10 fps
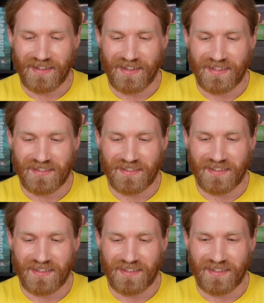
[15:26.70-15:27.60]
that's
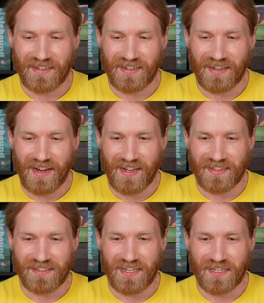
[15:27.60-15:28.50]

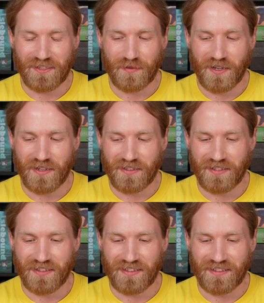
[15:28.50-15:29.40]
highly satisfying
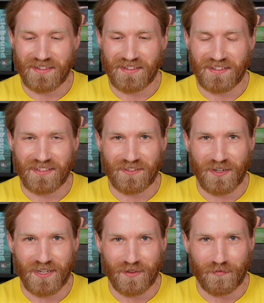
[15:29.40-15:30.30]
to
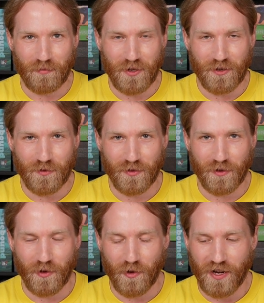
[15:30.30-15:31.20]
try to
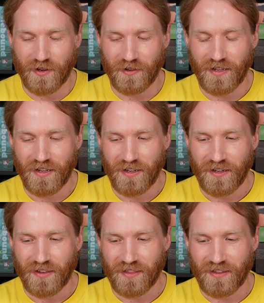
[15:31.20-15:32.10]
maneuver around
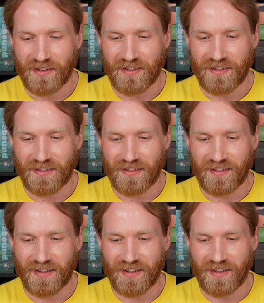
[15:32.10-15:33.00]
the
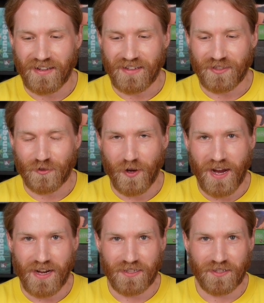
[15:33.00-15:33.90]

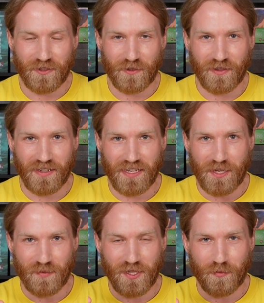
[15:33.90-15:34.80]
track too that
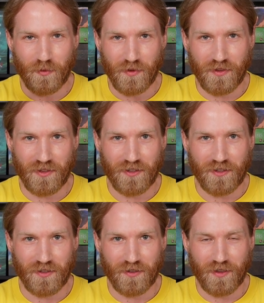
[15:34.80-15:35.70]
keeps up with
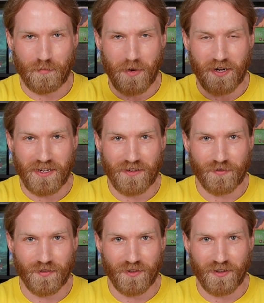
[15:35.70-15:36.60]
the money
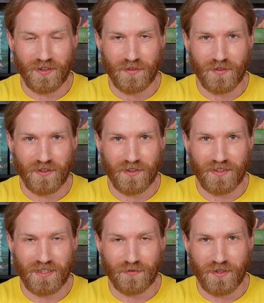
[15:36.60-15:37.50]
for all of your
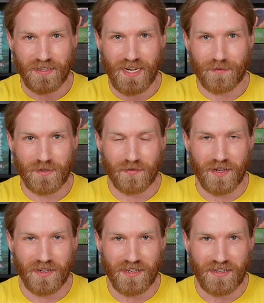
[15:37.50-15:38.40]
different types of
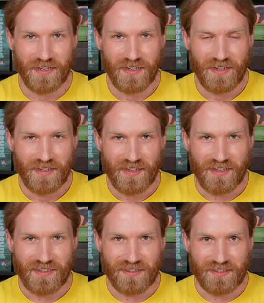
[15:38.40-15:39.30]
honey
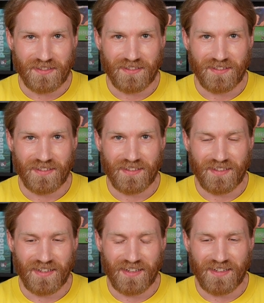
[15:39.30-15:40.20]
is
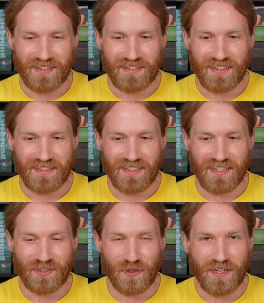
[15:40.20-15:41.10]

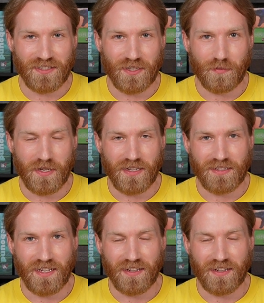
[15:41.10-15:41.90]
interesting, because